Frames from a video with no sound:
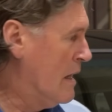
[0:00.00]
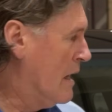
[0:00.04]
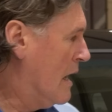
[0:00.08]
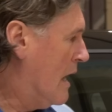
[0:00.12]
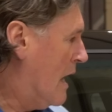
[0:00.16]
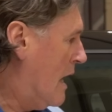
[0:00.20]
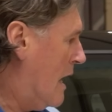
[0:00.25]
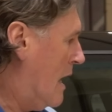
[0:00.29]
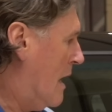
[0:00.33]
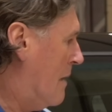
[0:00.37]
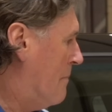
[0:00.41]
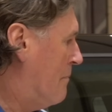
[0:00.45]

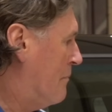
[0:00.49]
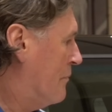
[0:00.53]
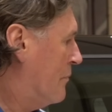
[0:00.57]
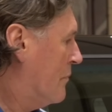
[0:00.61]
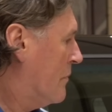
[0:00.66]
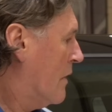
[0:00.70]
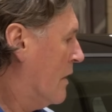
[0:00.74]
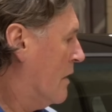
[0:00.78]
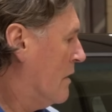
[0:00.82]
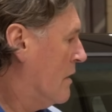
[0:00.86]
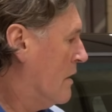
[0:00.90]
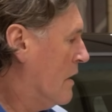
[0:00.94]

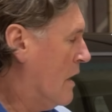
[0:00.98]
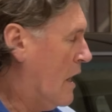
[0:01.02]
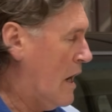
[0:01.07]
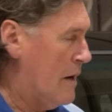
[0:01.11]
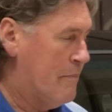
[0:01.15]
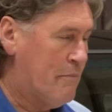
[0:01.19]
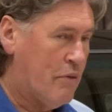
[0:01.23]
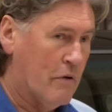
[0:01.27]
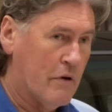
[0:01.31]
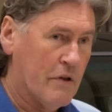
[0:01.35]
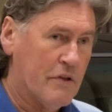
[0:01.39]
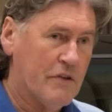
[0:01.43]
I
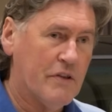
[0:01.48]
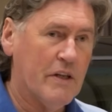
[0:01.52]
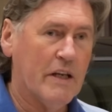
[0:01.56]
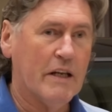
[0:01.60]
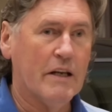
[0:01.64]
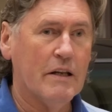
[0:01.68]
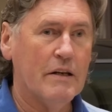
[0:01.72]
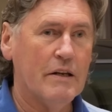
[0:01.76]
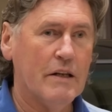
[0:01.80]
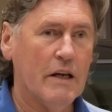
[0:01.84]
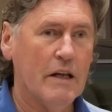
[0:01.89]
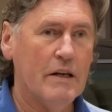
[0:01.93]
put a
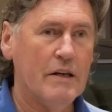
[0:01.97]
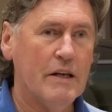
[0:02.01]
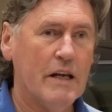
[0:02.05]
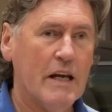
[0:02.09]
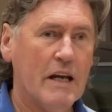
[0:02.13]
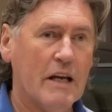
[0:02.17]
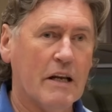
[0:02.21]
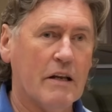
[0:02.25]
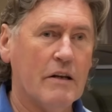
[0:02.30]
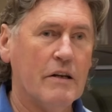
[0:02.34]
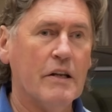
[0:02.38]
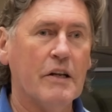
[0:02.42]
second-hand air
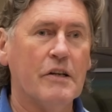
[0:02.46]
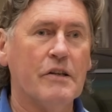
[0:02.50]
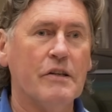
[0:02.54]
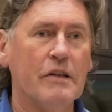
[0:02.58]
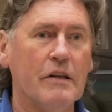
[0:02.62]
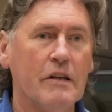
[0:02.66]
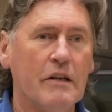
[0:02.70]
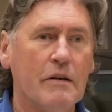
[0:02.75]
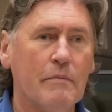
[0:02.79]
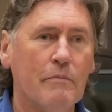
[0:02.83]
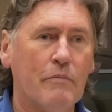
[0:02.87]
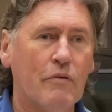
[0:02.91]

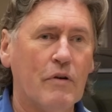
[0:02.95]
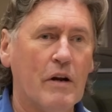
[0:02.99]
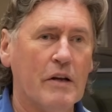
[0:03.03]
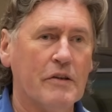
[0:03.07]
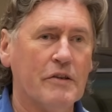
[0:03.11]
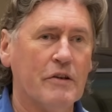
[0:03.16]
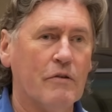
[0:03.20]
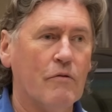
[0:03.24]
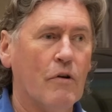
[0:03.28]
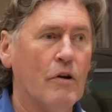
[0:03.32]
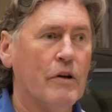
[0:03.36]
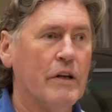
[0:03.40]
conditioning
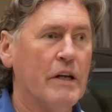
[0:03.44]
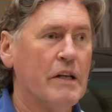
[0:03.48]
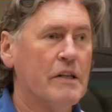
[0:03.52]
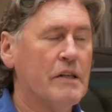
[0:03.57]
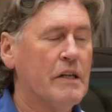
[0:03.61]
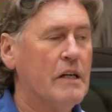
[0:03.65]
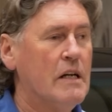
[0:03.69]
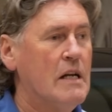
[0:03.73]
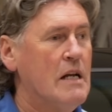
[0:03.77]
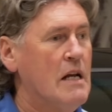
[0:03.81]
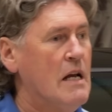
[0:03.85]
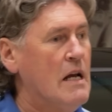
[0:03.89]
compressor on it
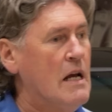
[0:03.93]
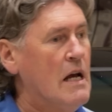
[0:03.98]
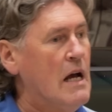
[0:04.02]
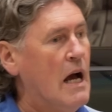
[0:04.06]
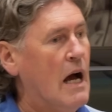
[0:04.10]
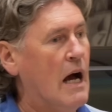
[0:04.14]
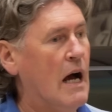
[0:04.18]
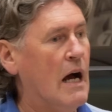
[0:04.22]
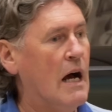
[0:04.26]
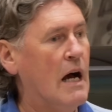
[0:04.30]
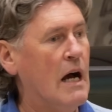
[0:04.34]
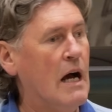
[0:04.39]

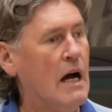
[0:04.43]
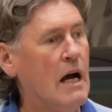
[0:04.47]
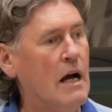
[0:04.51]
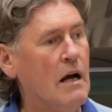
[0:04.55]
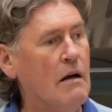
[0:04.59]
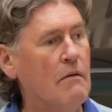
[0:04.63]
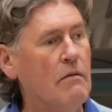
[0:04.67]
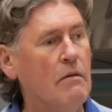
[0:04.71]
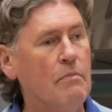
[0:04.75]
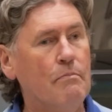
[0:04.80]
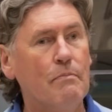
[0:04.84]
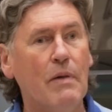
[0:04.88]

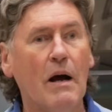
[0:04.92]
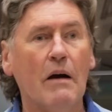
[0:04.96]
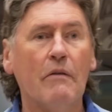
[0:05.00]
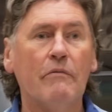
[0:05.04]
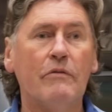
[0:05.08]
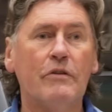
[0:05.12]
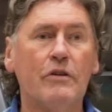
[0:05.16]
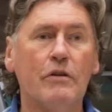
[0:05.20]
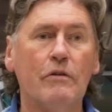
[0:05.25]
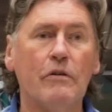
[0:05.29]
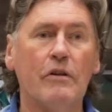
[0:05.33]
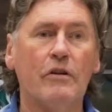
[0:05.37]
about
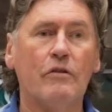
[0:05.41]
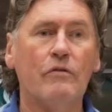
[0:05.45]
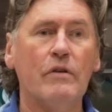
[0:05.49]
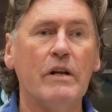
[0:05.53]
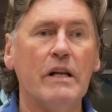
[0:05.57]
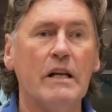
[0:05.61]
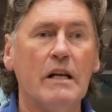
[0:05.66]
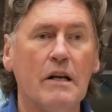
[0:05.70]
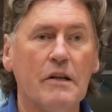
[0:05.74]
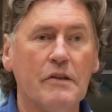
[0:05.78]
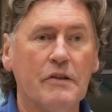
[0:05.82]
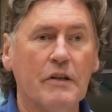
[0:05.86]
2 or 3
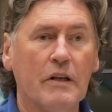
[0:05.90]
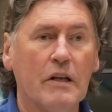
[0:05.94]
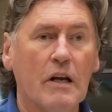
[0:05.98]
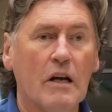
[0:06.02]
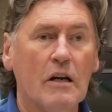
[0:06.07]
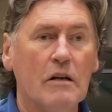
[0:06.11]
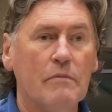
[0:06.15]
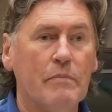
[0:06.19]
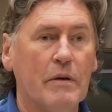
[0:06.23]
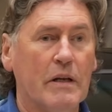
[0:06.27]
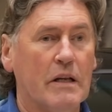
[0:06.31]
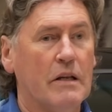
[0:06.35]
years
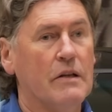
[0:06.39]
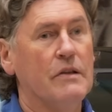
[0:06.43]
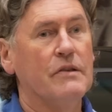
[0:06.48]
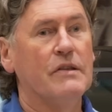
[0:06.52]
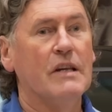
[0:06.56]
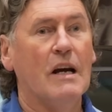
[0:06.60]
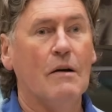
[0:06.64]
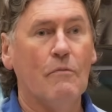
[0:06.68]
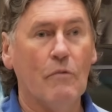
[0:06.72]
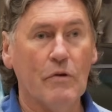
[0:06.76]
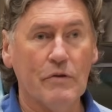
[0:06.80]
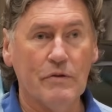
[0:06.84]
ago because
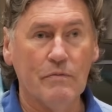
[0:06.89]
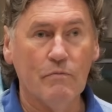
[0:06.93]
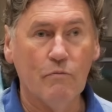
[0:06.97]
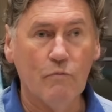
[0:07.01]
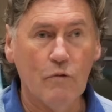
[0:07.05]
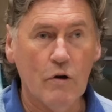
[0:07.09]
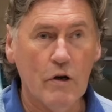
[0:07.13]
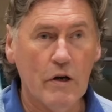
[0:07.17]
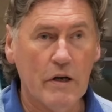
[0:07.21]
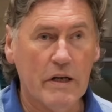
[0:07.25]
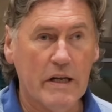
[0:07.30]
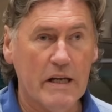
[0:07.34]
that wasn't
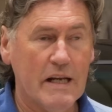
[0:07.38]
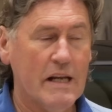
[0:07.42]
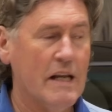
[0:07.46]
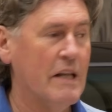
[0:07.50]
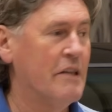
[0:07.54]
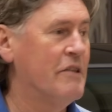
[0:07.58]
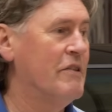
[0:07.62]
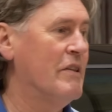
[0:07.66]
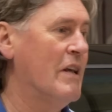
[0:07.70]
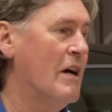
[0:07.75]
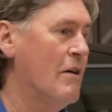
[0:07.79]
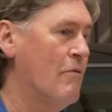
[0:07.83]
working.
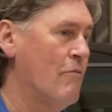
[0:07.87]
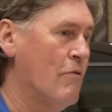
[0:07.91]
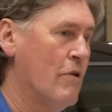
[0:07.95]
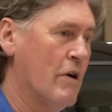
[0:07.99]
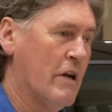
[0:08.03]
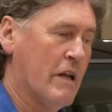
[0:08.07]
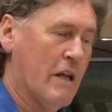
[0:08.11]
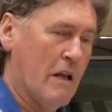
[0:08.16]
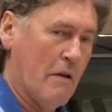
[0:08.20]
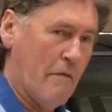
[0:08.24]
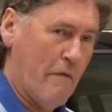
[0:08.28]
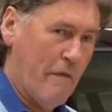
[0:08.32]
It's now
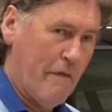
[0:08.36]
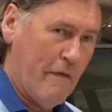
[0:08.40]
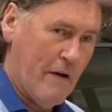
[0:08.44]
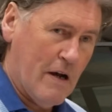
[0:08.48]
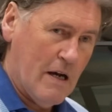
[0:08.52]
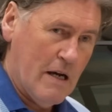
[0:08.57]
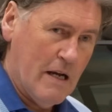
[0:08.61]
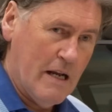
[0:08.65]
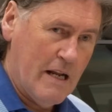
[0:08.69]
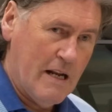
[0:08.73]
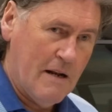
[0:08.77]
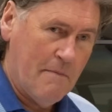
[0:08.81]
working
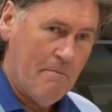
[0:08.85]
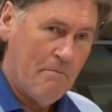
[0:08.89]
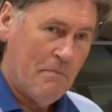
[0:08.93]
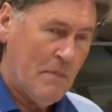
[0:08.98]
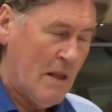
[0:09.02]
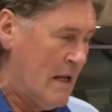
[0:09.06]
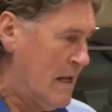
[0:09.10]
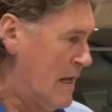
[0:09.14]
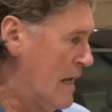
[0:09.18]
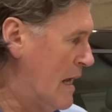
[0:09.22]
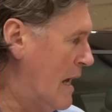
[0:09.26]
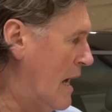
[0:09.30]
fine.
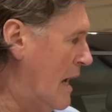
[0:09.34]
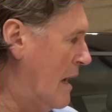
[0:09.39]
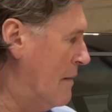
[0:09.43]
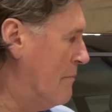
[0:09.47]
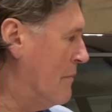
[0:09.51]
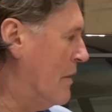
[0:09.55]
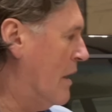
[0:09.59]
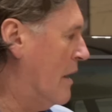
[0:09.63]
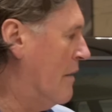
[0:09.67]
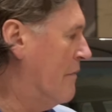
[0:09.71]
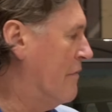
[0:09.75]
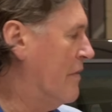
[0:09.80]

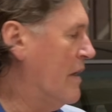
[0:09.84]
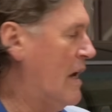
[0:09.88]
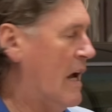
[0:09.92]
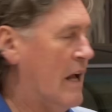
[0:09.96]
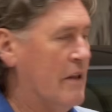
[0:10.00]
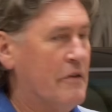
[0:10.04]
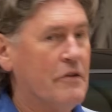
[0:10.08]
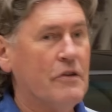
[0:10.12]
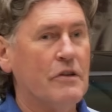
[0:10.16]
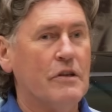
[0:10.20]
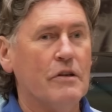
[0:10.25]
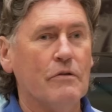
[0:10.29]
I've
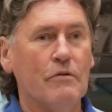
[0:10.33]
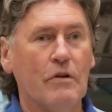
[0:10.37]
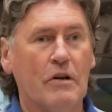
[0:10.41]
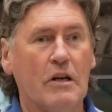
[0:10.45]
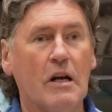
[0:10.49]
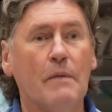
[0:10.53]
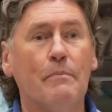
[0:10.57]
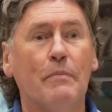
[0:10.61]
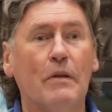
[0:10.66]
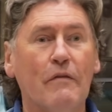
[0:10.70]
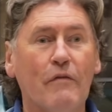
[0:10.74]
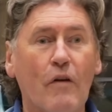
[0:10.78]
had to do a
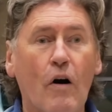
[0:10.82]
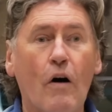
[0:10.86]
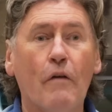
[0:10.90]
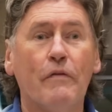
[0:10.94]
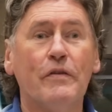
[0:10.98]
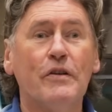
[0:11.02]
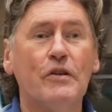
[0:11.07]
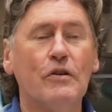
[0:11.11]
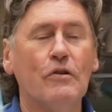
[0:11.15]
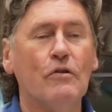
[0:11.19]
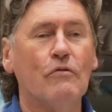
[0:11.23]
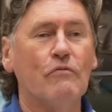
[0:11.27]
couple of
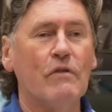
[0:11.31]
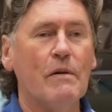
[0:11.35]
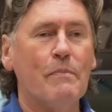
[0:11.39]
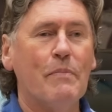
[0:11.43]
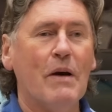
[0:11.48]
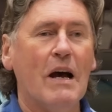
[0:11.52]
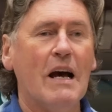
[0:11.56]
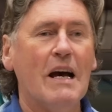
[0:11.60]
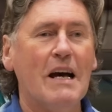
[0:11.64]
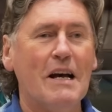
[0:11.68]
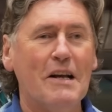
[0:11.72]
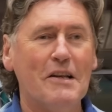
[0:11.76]
offshore
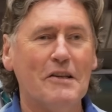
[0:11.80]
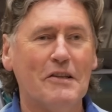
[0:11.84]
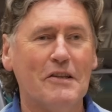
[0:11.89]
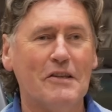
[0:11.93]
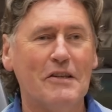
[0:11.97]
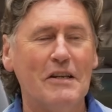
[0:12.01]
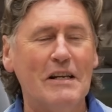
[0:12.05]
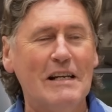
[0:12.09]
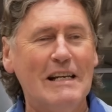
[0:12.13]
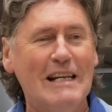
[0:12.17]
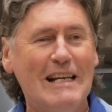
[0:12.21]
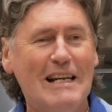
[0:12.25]
repairs
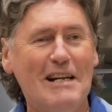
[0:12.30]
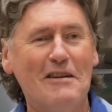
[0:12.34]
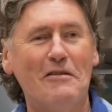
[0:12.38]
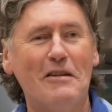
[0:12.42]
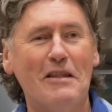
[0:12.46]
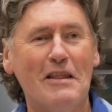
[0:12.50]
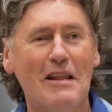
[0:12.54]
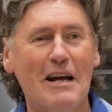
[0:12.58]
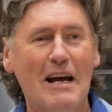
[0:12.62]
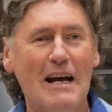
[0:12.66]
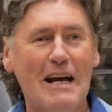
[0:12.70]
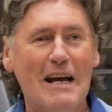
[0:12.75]
here
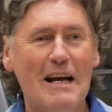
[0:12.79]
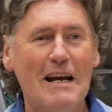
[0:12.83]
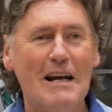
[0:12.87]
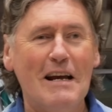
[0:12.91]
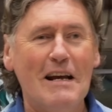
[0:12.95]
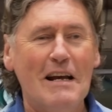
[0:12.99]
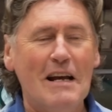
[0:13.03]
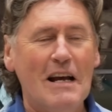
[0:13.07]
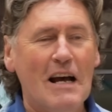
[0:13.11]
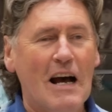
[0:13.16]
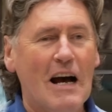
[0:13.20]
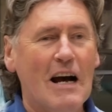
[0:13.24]
and there,
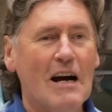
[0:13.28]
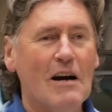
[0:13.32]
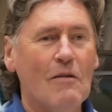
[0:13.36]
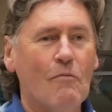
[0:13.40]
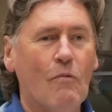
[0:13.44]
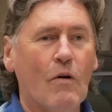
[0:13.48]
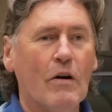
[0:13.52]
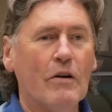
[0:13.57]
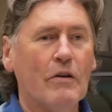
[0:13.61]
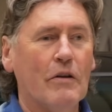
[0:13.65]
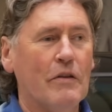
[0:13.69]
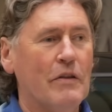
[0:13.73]

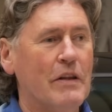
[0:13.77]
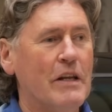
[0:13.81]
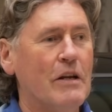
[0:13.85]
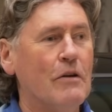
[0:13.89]
one on the